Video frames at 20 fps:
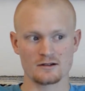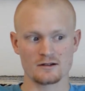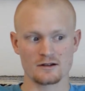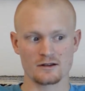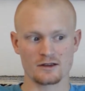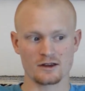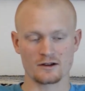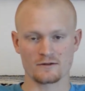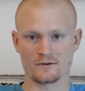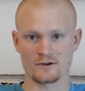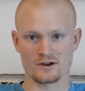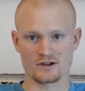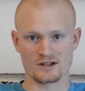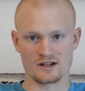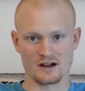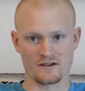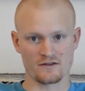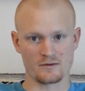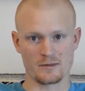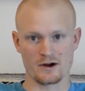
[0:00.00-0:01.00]
think for
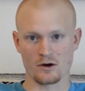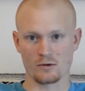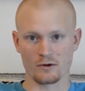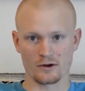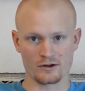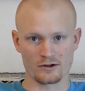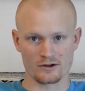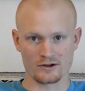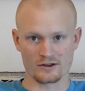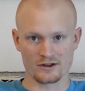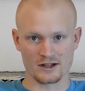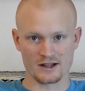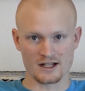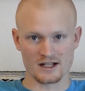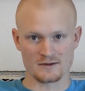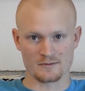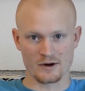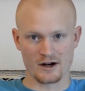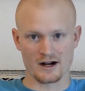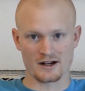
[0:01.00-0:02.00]
yourself about whether you think
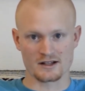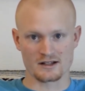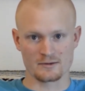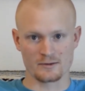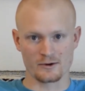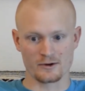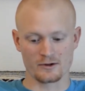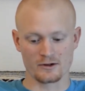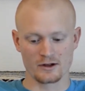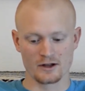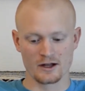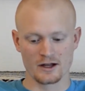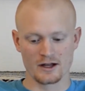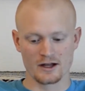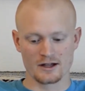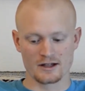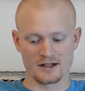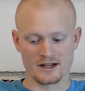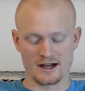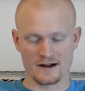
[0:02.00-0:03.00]
that's possible,
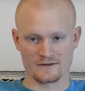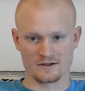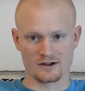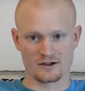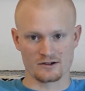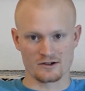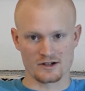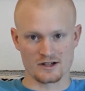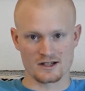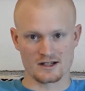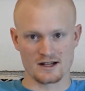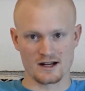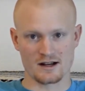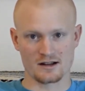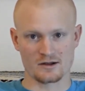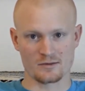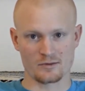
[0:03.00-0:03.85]
you have to understand the